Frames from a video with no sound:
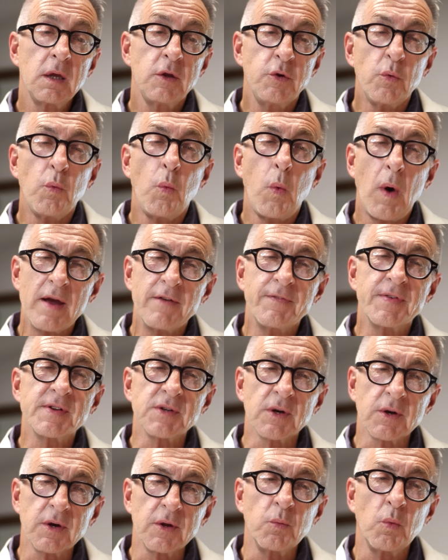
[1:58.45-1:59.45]
Your wife is
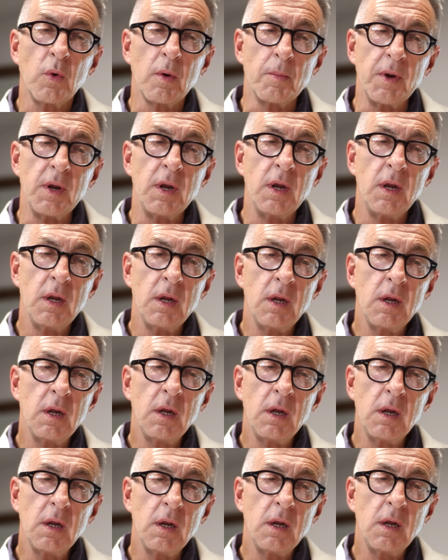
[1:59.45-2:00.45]
a good woman.
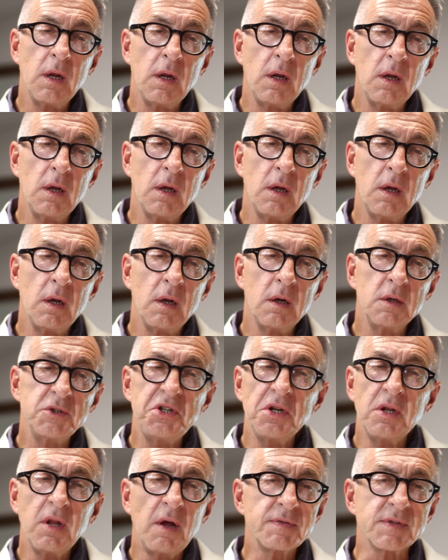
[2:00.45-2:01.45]

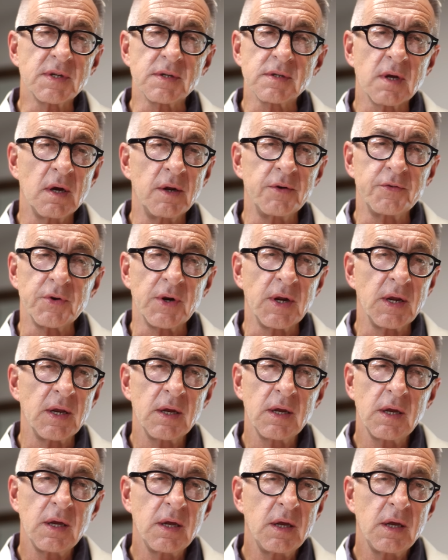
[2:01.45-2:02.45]
She loves this country.
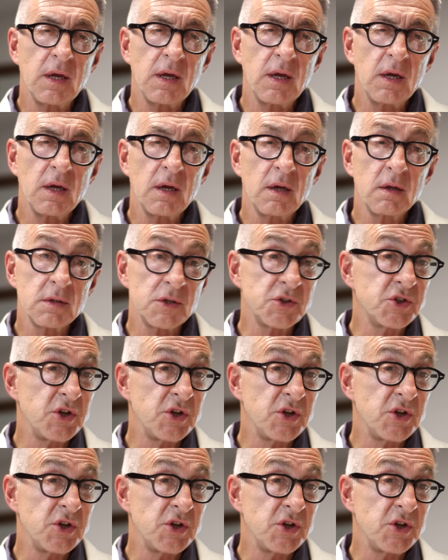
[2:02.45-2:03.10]
It's a